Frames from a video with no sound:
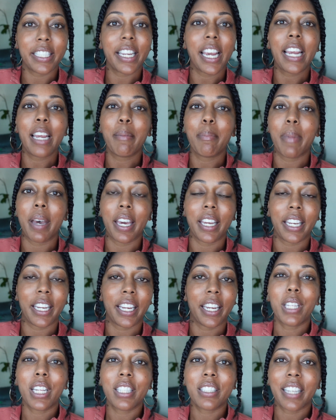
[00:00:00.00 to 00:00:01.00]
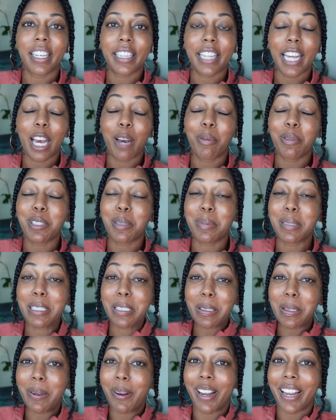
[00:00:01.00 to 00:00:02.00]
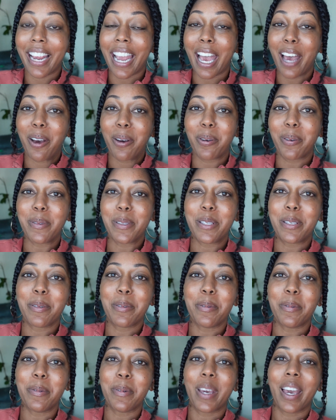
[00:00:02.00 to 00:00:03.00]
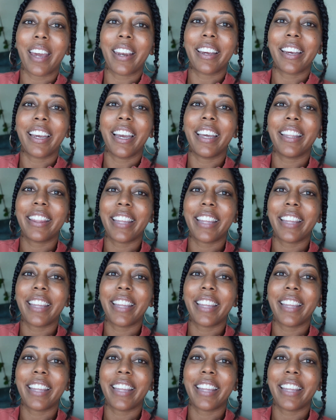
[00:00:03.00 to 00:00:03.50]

date money, things like that, which I'm still learning how to kind of cut